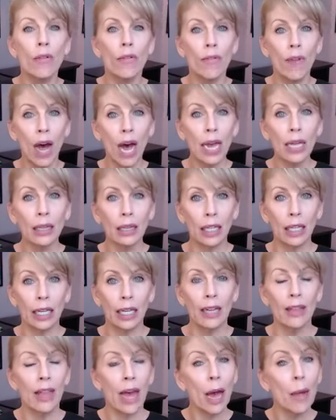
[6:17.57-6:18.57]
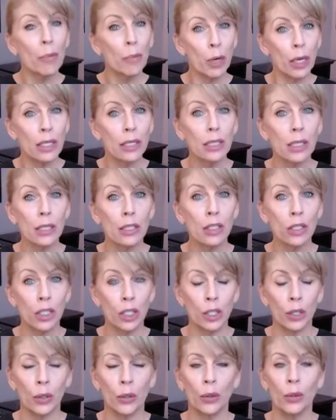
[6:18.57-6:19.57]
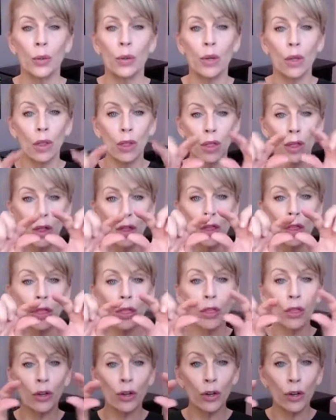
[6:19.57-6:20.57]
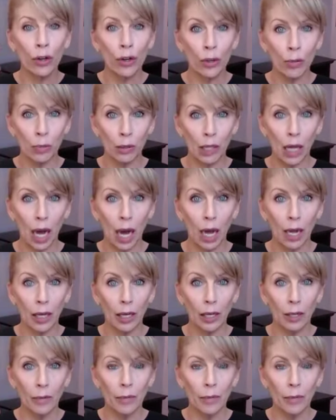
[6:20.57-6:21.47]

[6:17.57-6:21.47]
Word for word: Finally, that brings us to the third block,